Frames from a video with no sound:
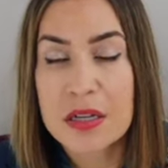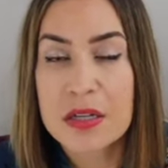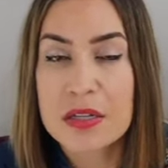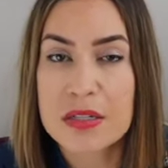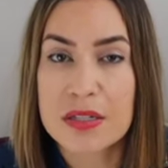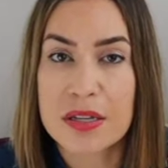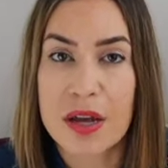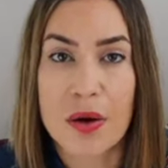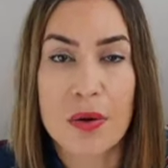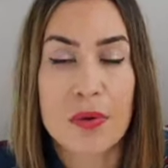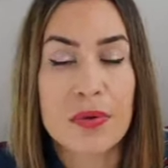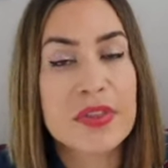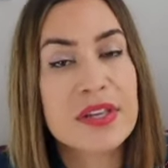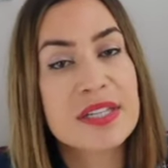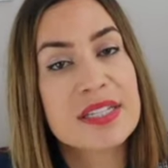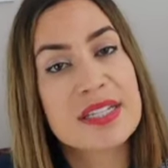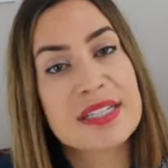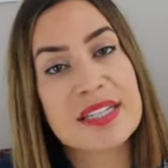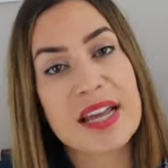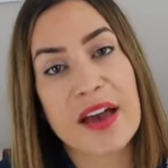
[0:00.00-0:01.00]
So
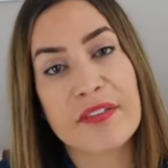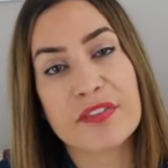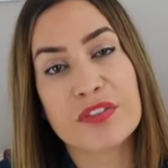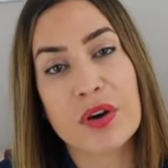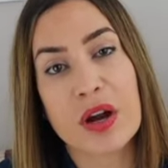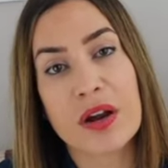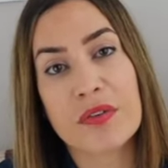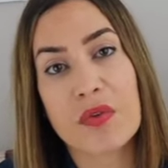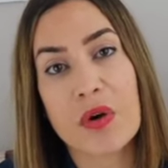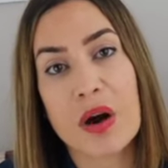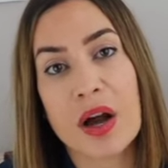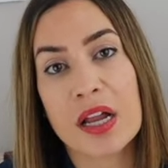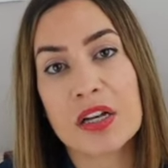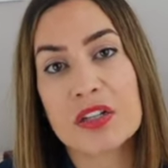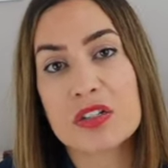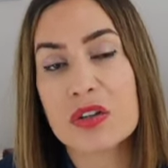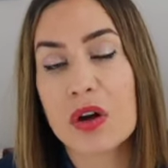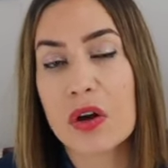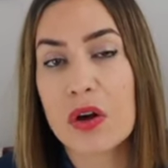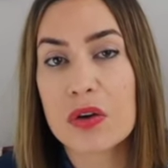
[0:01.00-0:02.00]
this is after I've
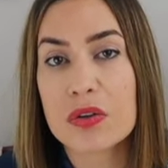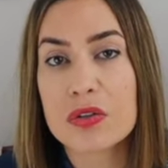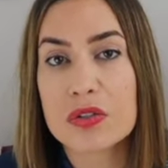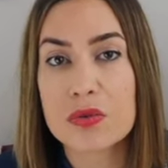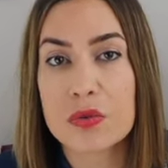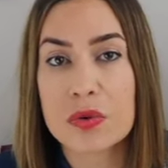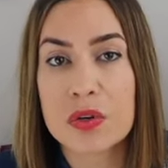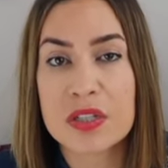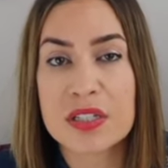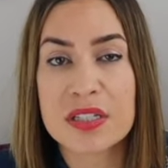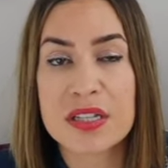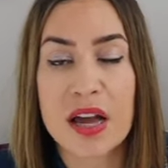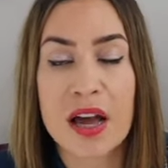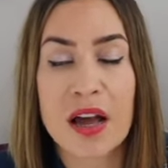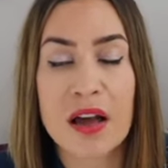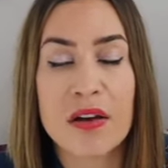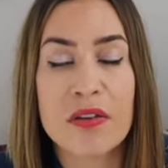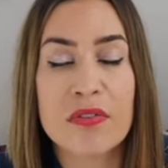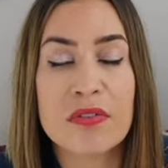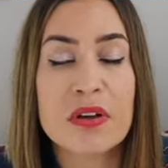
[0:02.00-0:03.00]
watched all sorts
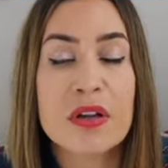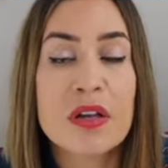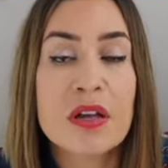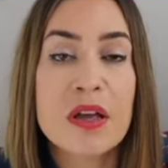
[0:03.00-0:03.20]
of